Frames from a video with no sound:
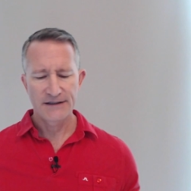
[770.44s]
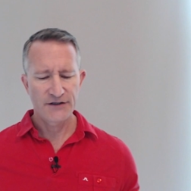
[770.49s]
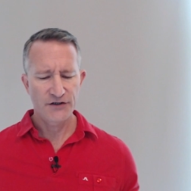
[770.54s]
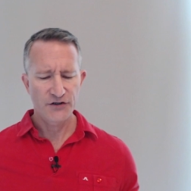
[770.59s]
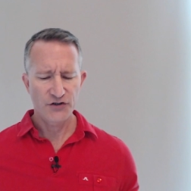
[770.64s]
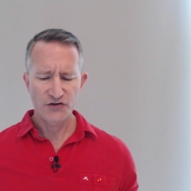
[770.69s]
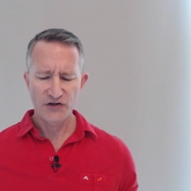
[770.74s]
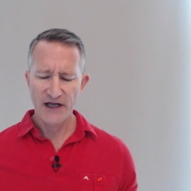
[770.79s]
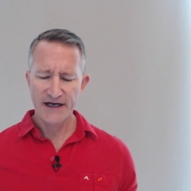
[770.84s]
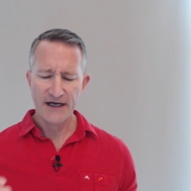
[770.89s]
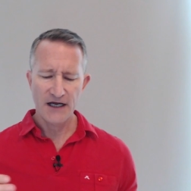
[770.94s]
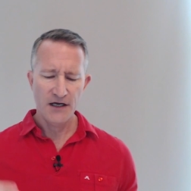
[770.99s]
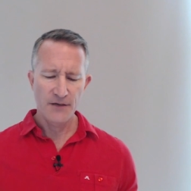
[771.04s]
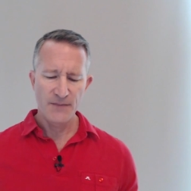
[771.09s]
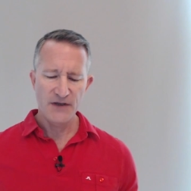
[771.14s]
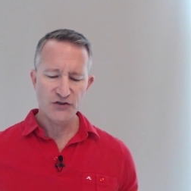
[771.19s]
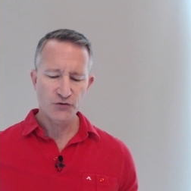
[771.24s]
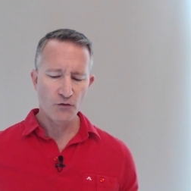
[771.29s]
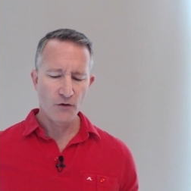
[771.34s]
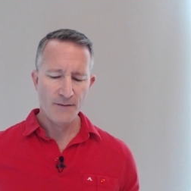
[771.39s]
Like a
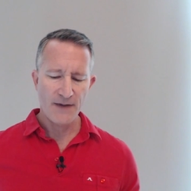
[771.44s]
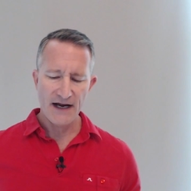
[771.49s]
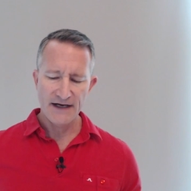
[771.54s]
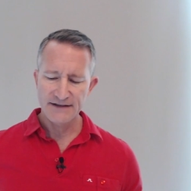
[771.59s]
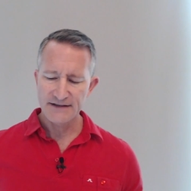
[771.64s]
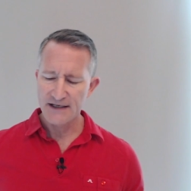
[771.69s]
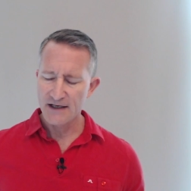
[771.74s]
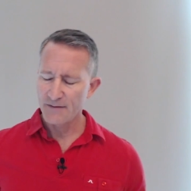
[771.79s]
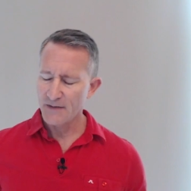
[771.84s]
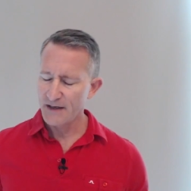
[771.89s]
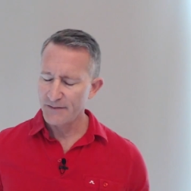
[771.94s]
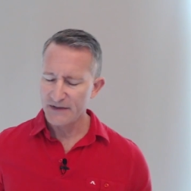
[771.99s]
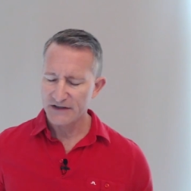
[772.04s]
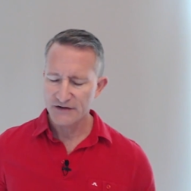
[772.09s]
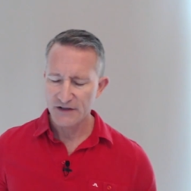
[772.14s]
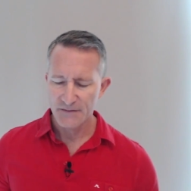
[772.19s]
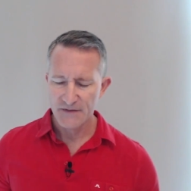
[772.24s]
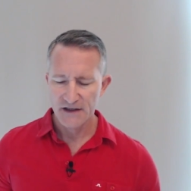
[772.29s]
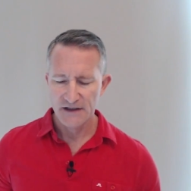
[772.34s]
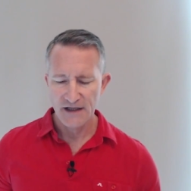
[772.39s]
habitual mindset might be
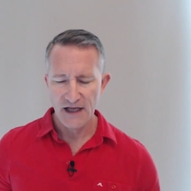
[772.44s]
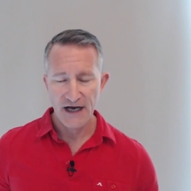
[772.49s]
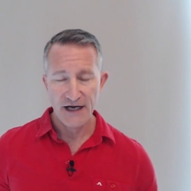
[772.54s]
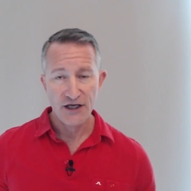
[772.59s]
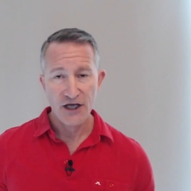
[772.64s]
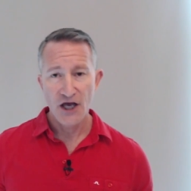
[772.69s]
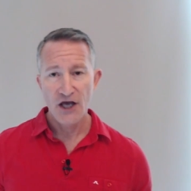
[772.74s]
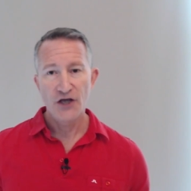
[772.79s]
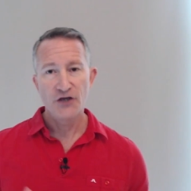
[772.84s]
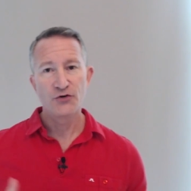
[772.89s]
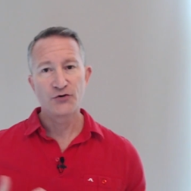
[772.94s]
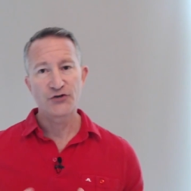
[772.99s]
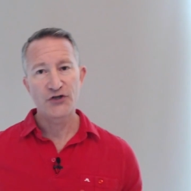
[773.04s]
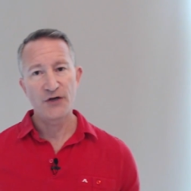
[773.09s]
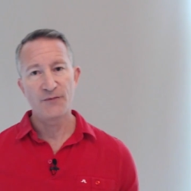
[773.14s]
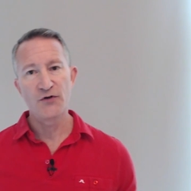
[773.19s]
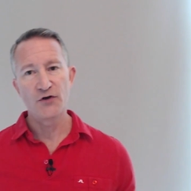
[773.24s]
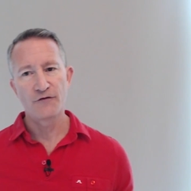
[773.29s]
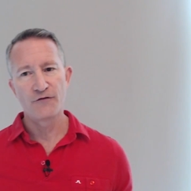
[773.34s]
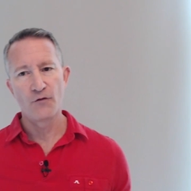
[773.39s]
something like you
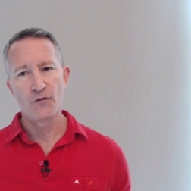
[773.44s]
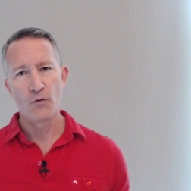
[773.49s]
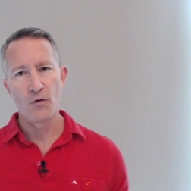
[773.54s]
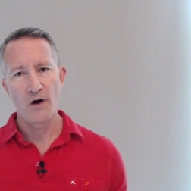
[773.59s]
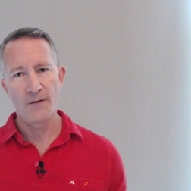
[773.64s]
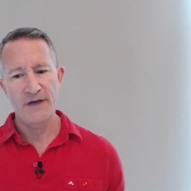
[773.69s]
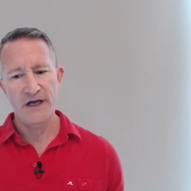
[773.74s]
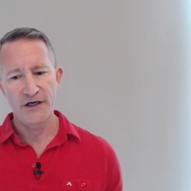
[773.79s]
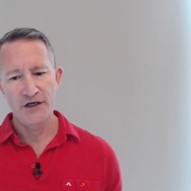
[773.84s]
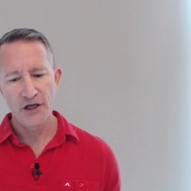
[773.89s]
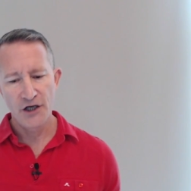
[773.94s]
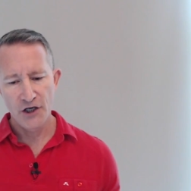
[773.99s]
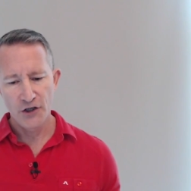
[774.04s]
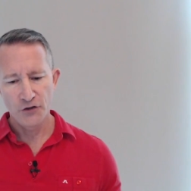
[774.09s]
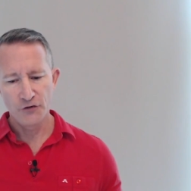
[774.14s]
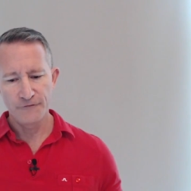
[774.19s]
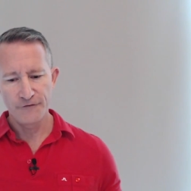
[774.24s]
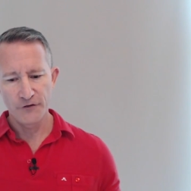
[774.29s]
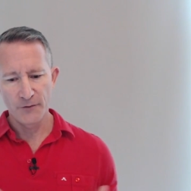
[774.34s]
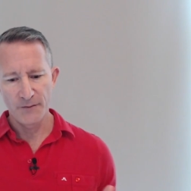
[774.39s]
see a beautiful woman,
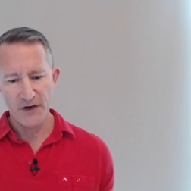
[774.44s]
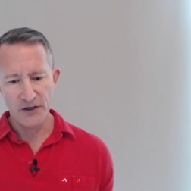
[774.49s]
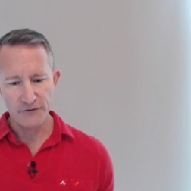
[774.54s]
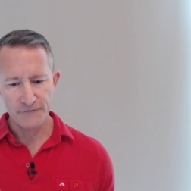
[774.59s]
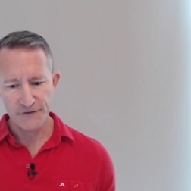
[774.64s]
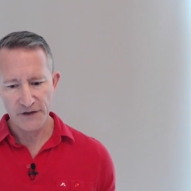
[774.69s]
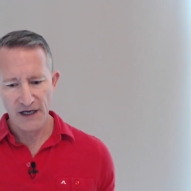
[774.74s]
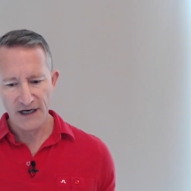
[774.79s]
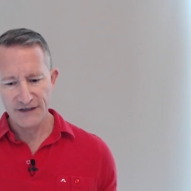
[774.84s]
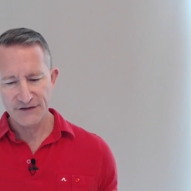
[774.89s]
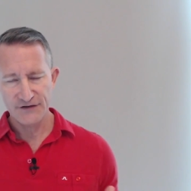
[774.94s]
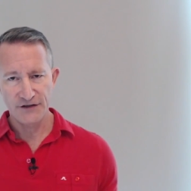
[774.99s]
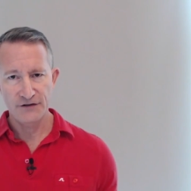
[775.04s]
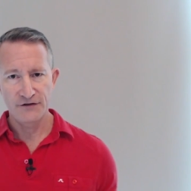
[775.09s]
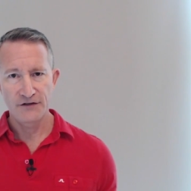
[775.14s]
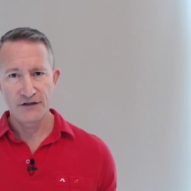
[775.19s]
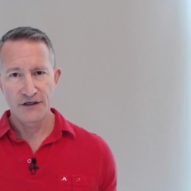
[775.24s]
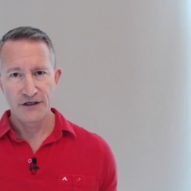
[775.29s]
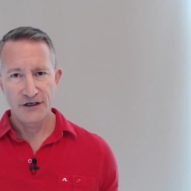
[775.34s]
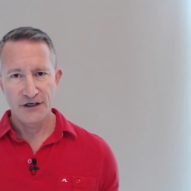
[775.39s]
you feel butterflies
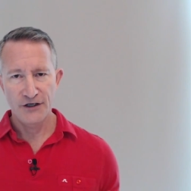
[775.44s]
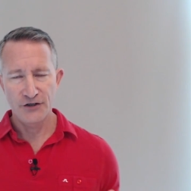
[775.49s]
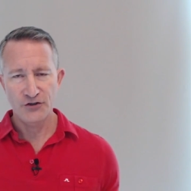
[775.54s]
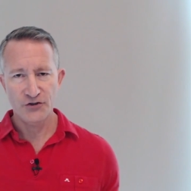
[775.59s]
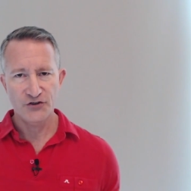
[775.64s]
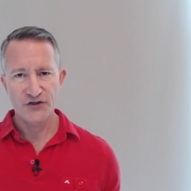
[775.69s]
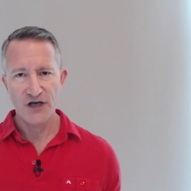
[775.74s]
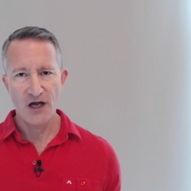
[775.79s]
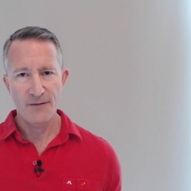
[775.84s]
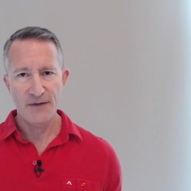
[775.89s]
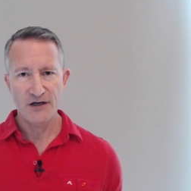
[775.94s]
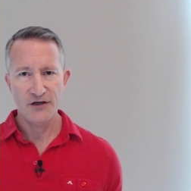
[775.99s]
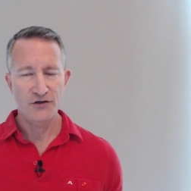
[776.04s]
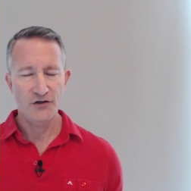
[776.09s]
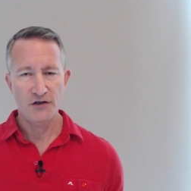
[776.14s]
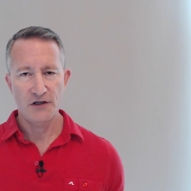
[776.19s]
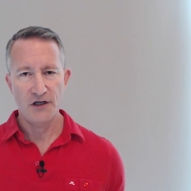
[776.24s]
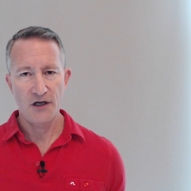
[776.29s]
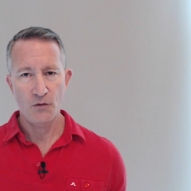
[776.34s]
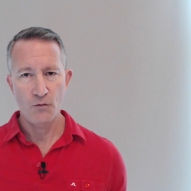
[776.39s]
in your stomach, and
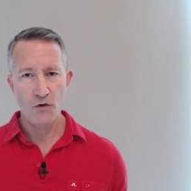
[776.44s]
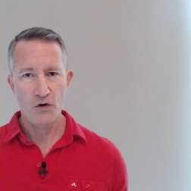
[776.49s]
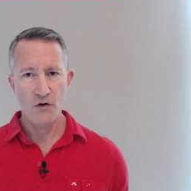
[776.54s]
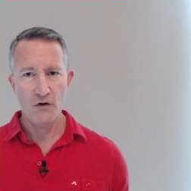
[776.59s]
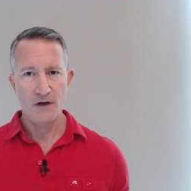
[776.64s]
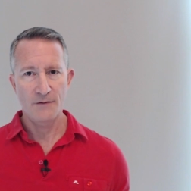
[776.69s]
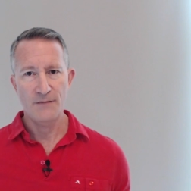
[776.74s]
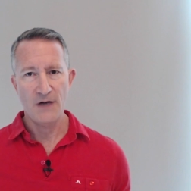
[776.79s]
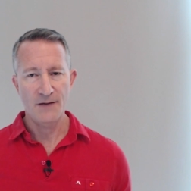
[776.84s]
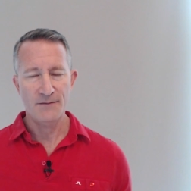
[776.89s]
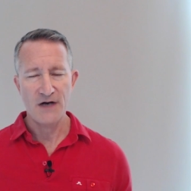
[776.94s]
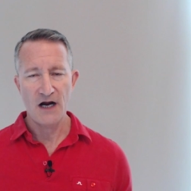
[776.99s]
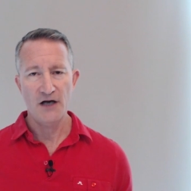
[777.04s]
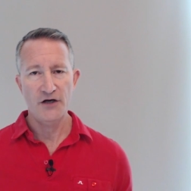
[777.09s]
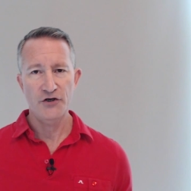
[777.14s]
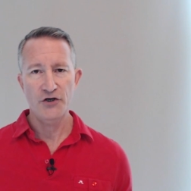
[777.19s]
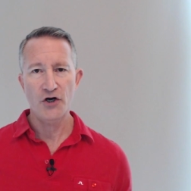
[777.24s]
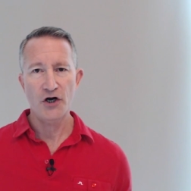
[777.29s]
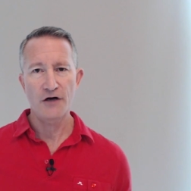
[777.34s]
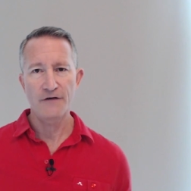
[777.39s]
you're like, whoa, I'm kind
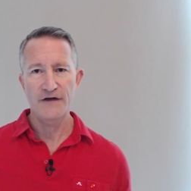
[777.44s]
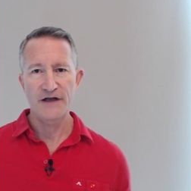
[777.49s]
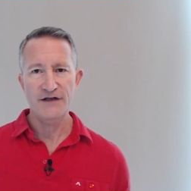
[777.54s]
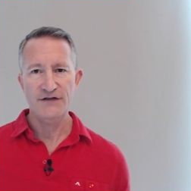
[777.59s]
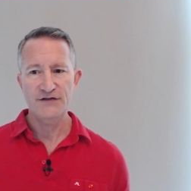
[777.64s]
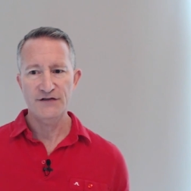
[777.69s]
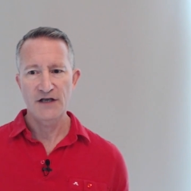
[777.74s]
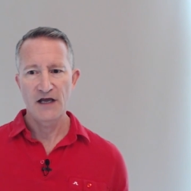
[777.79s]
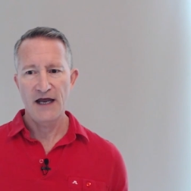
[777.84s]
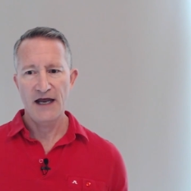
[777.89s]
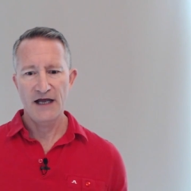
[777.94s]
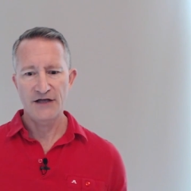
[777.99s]
of nervous.